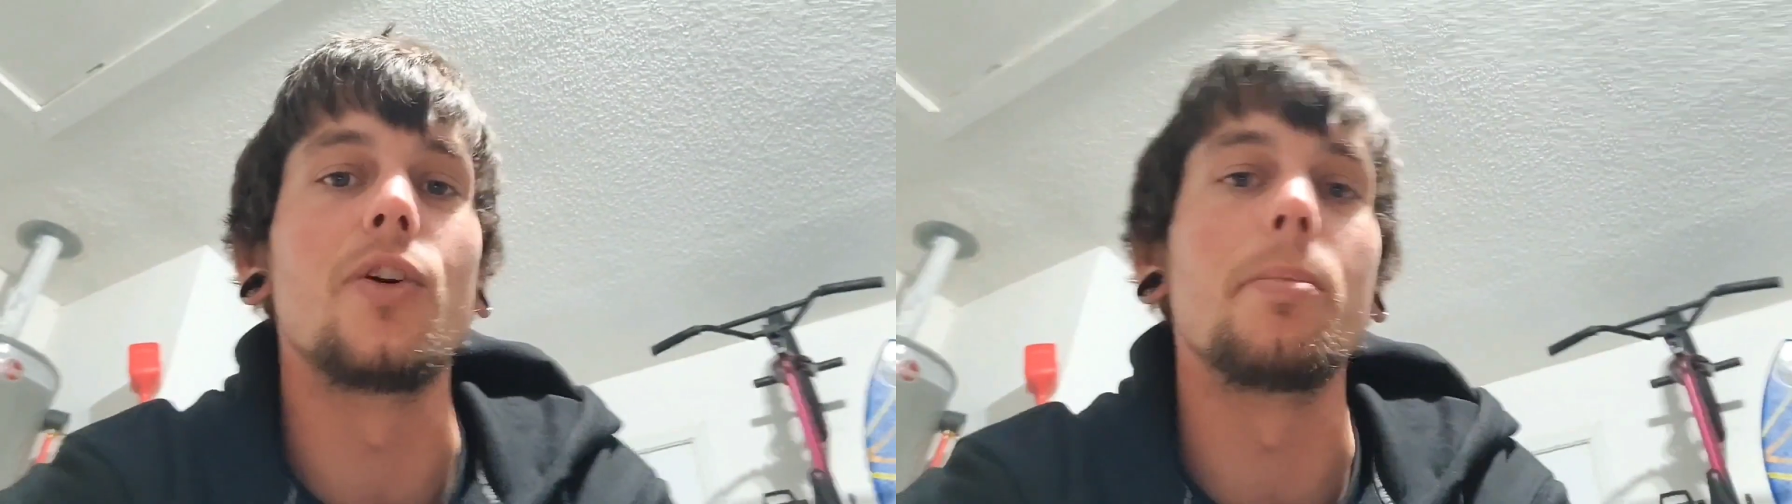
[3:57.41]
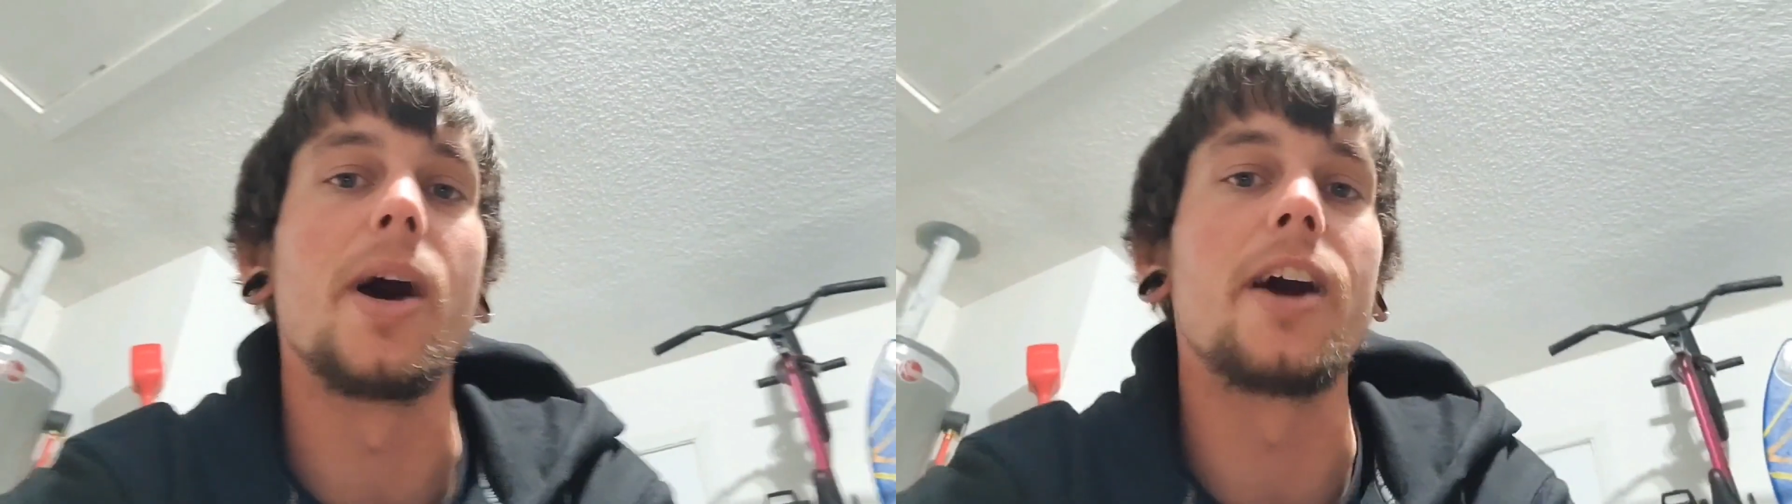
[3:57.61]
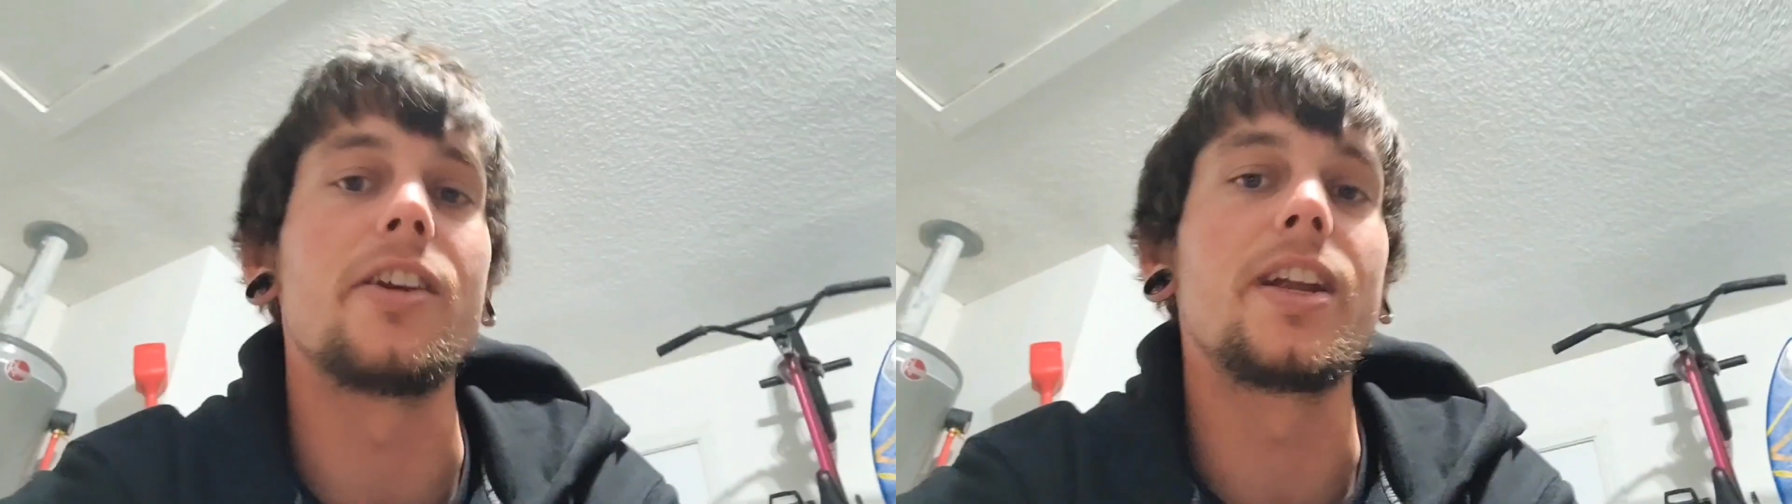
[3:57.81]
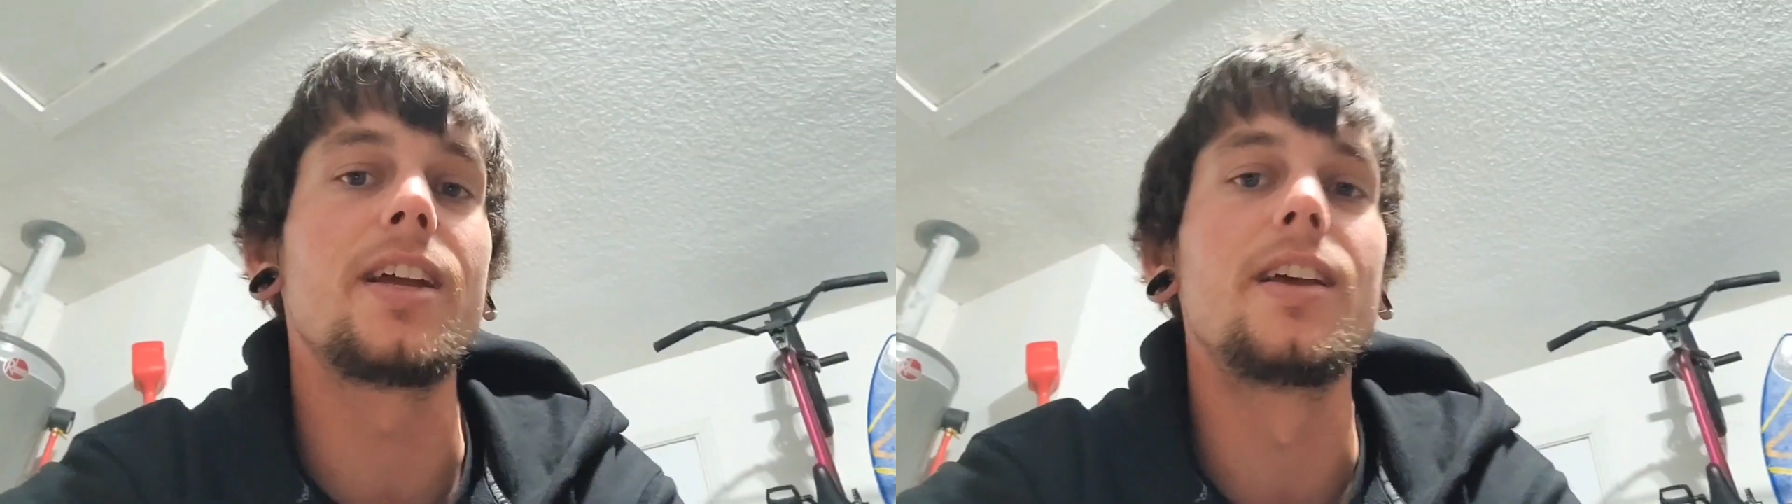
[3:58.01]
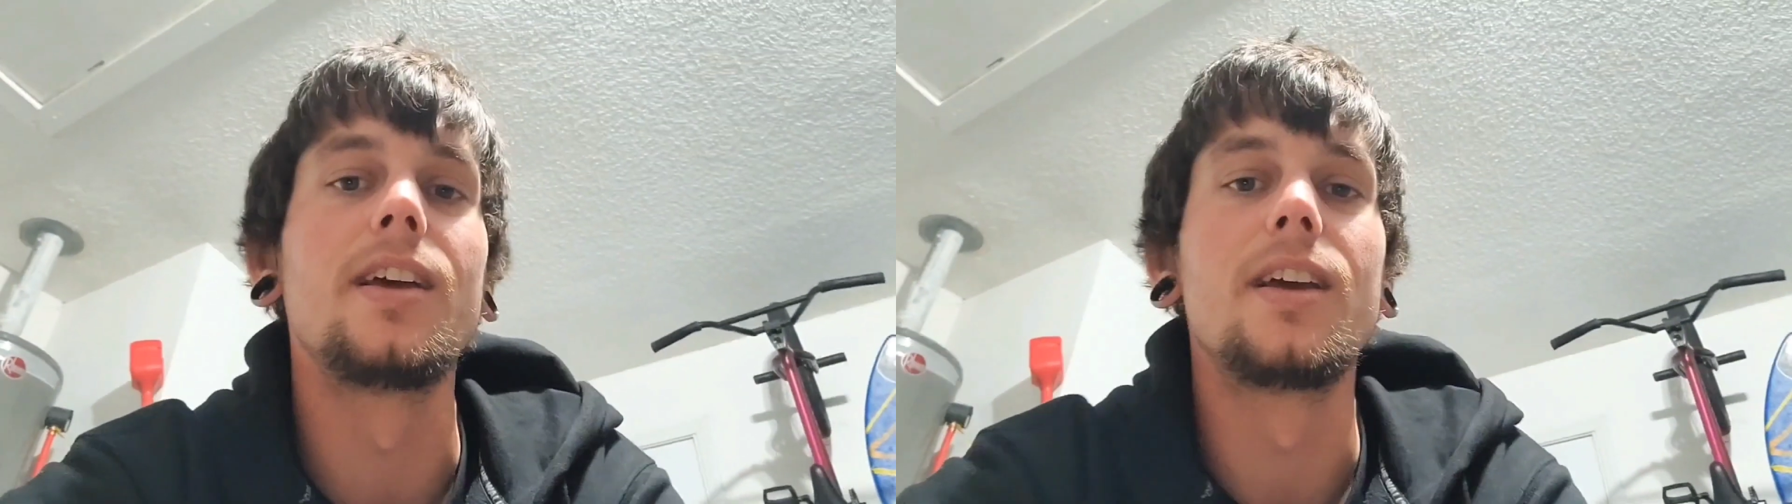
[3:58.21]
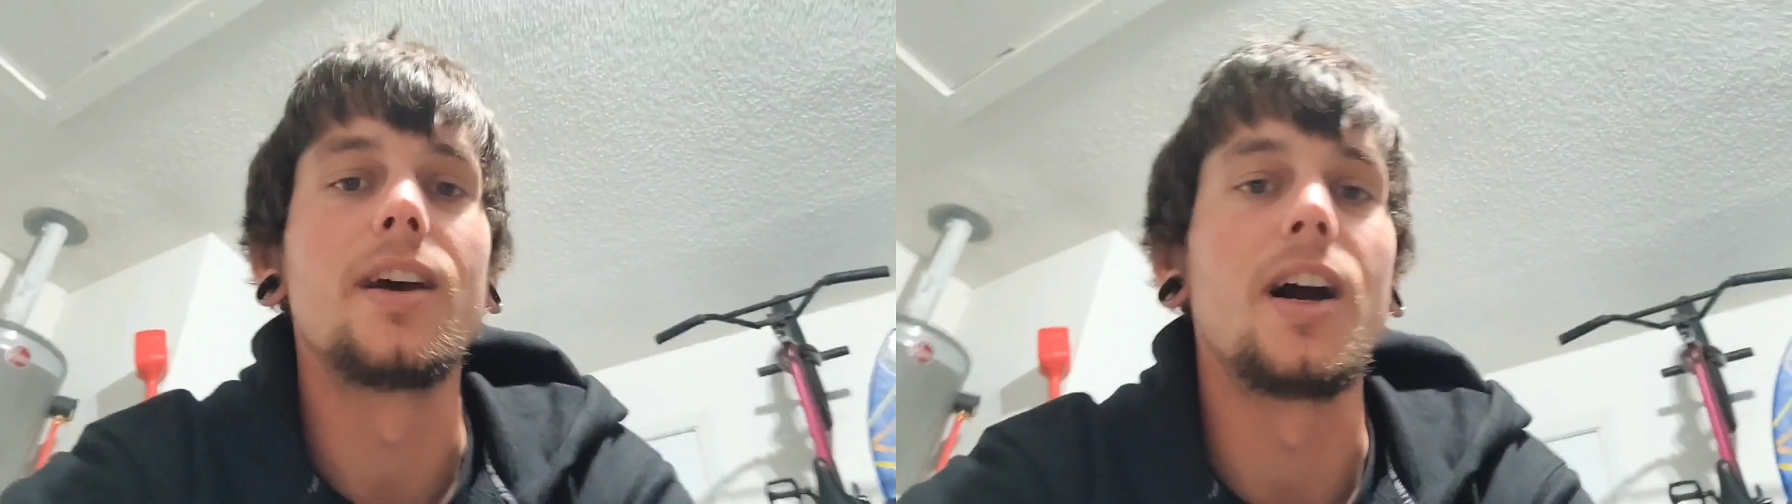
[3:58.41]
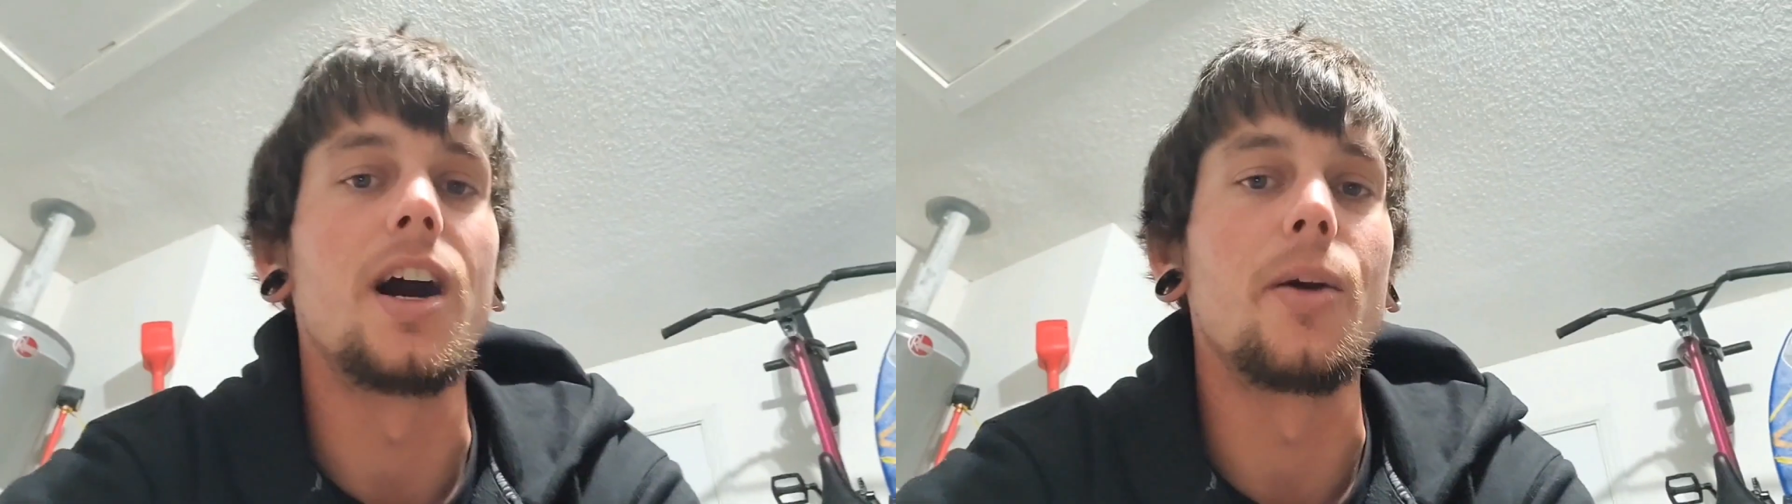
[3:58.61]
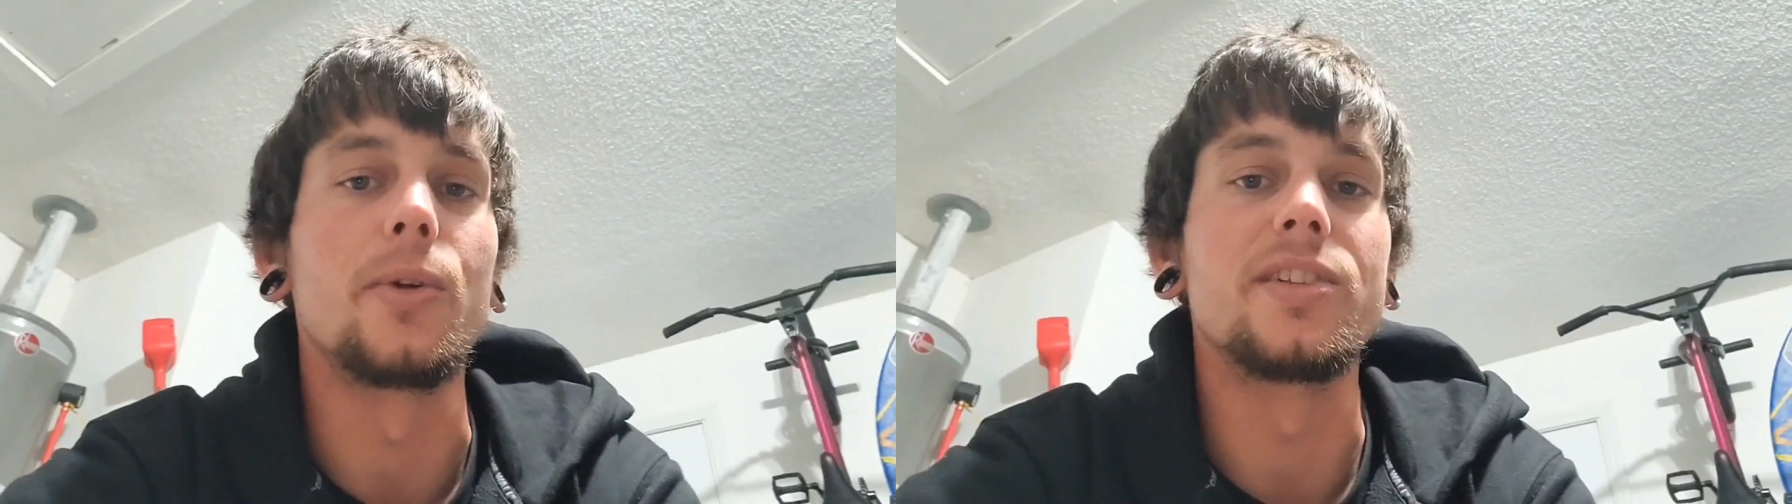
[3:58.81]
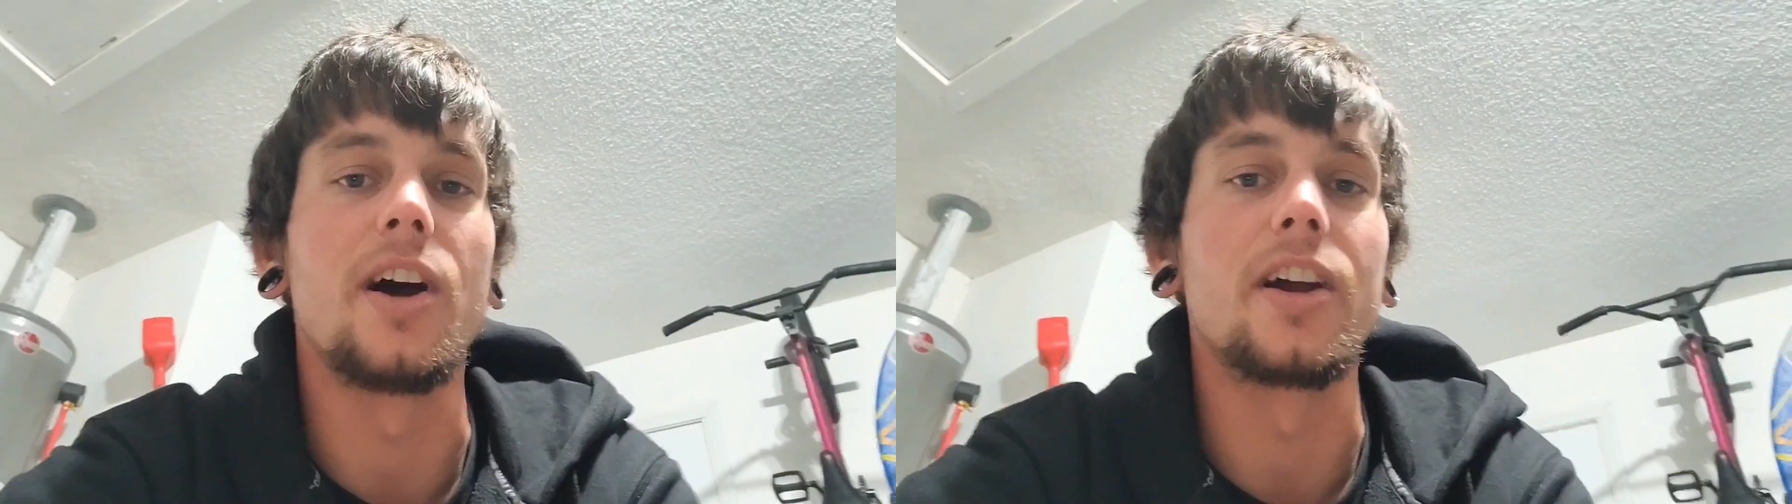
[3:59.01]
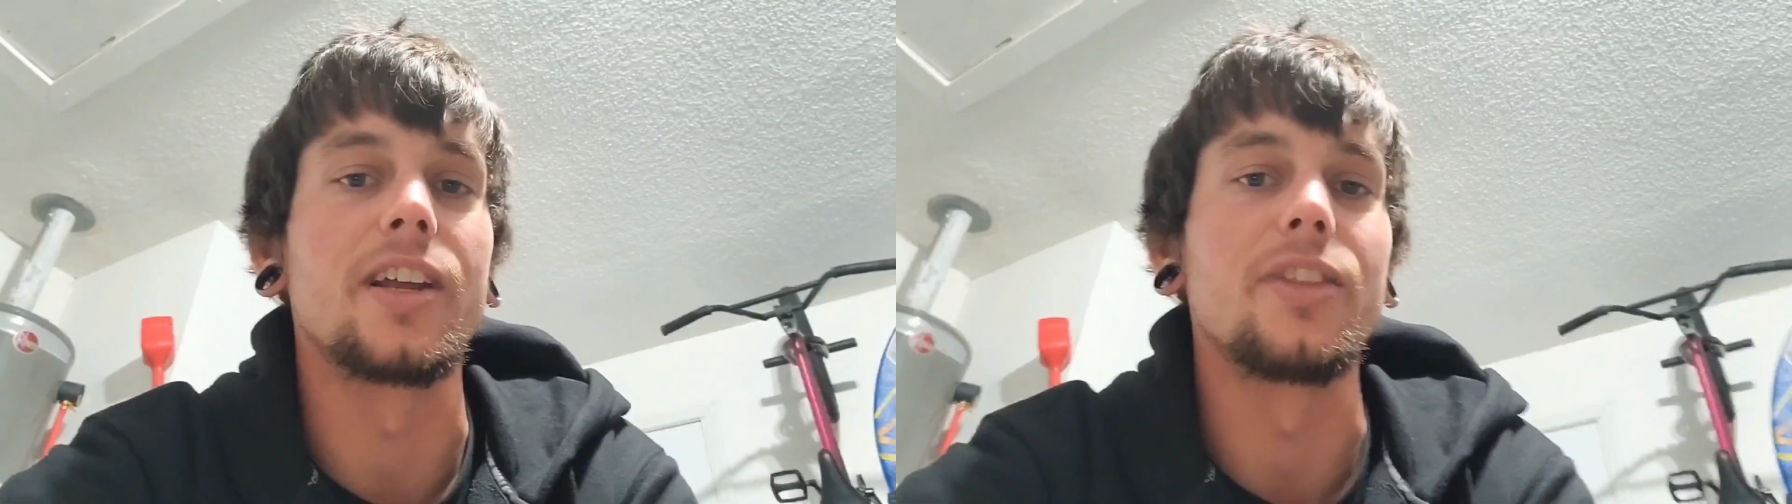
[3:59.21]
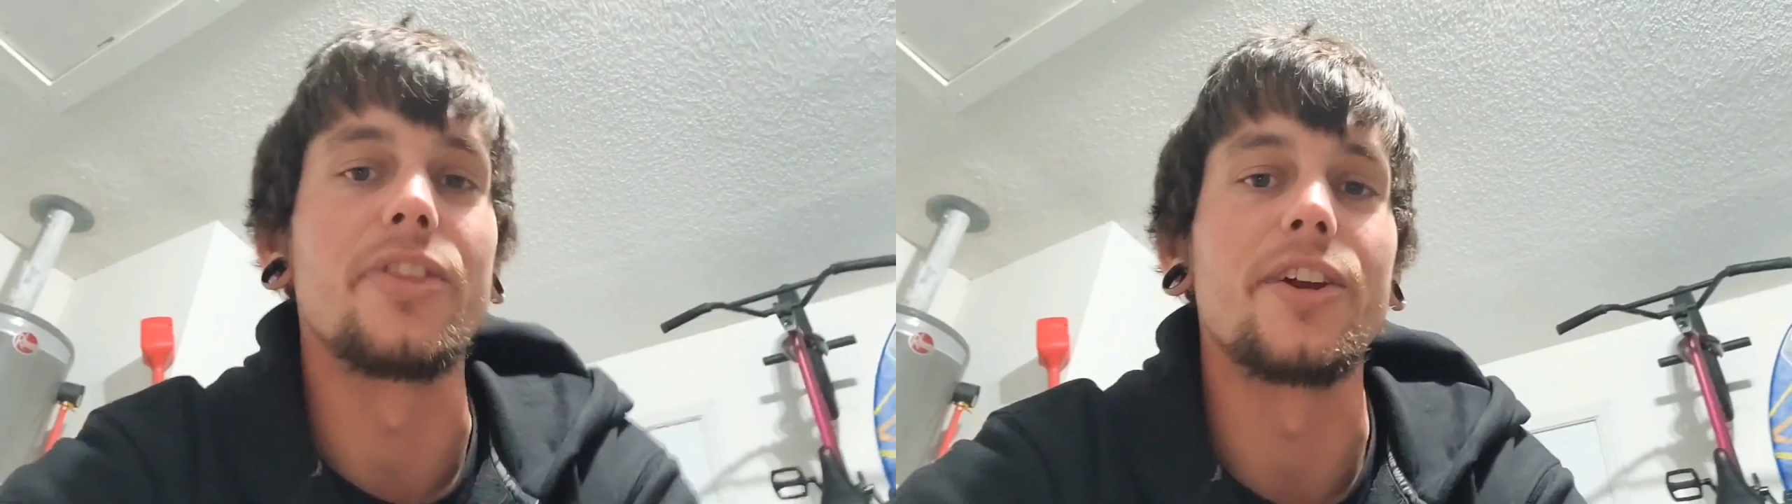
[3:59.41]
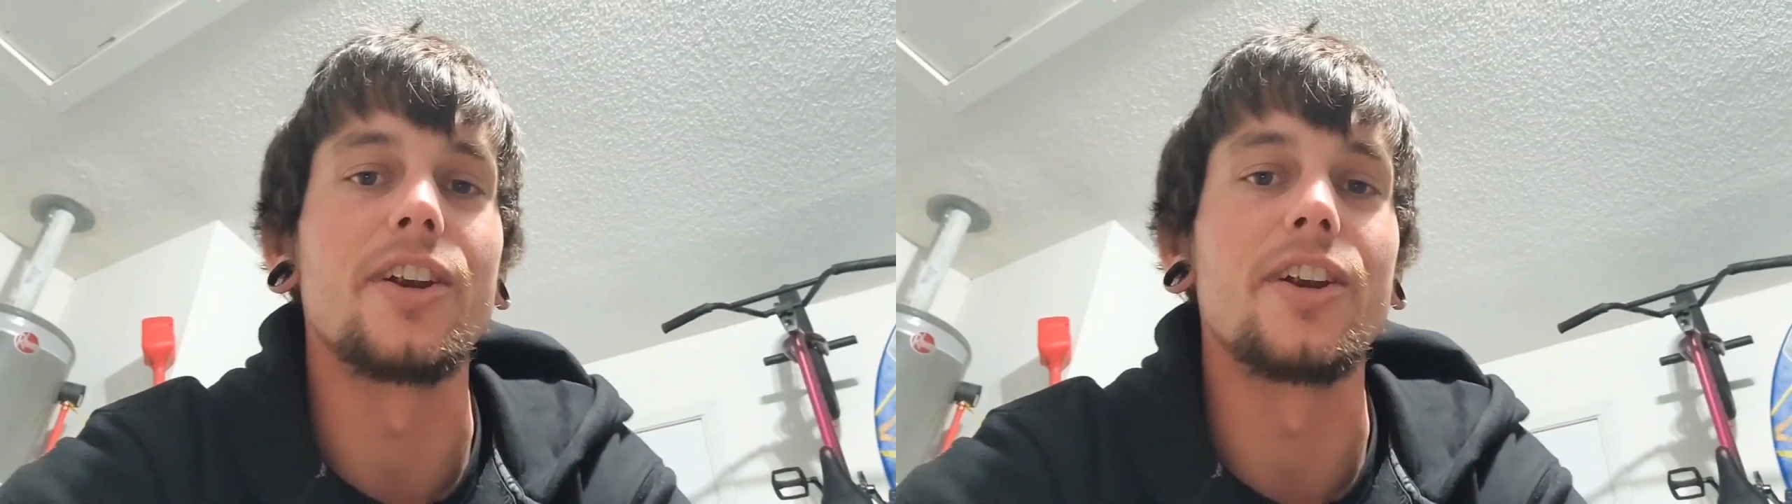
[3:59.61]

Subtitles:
volt battery, we're talking